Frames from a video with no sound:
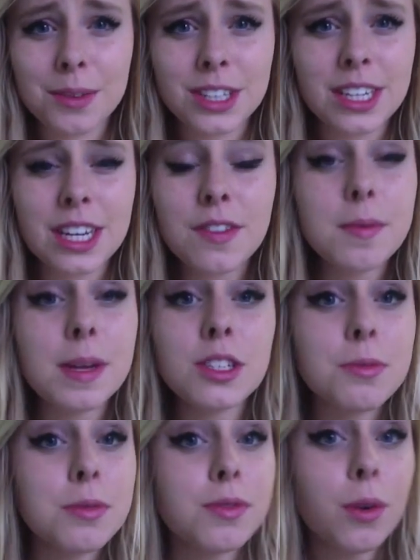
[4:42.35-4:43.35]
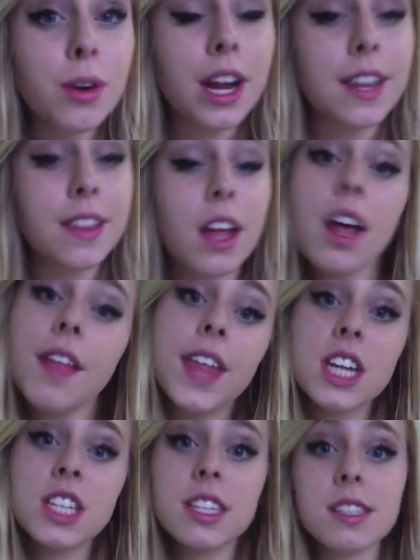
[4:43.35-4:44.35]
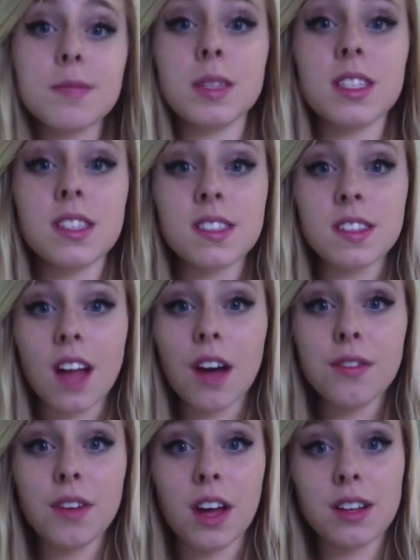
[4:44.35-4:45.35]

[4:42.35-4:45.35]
which I'd never been to before, and they actually had some decent stuff.